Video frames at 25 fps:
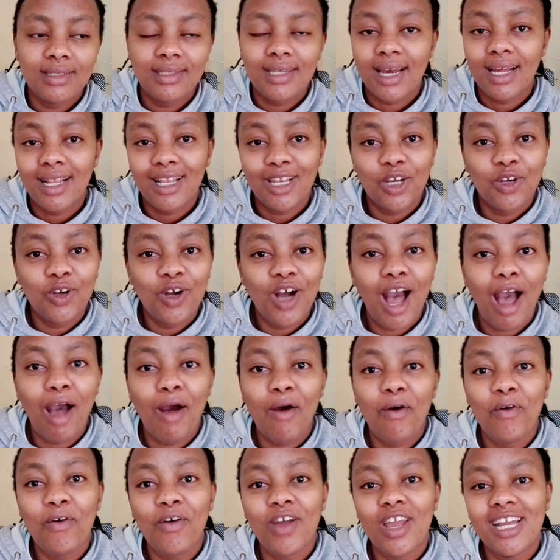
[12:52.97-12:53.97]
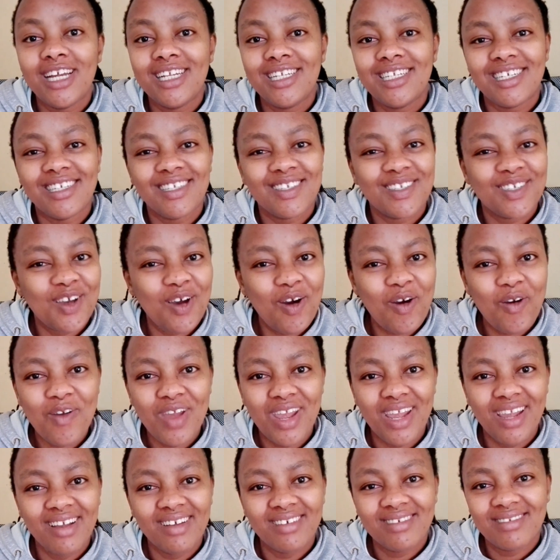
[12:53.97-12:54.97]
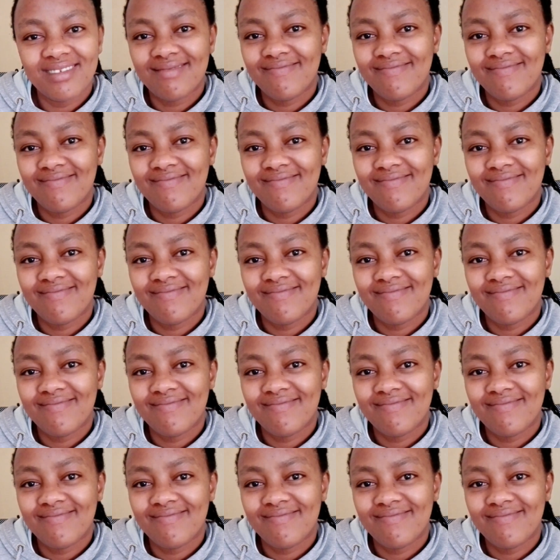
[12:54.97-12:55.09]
tell you how it is going.